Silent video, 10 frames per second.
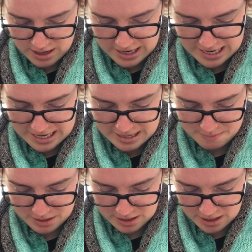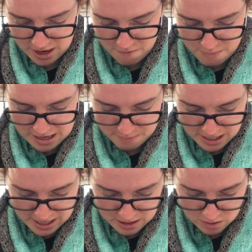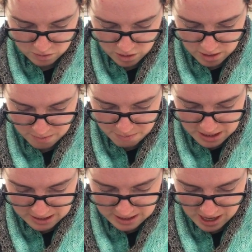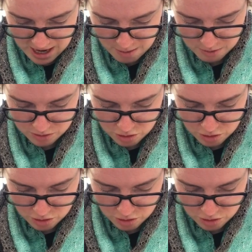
Because I have big plans for a big cable